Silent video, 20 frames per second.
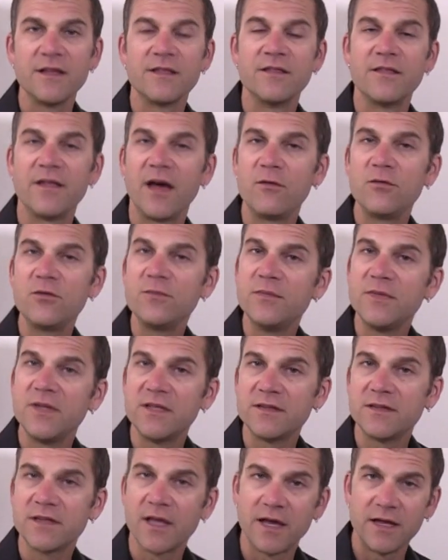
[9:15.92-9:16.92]
That would
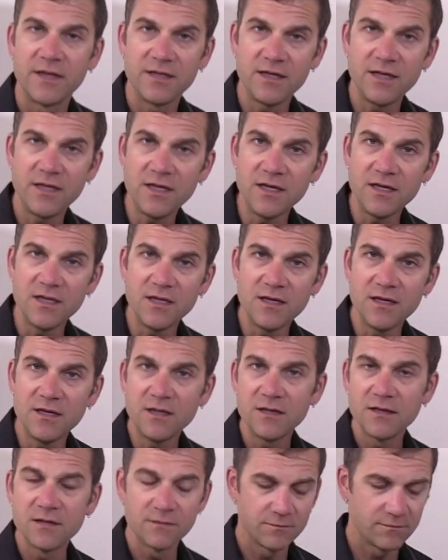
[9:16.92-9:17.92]
mean that
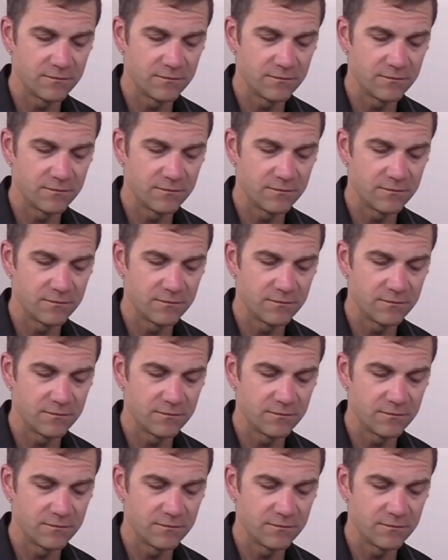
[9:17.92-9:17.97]
E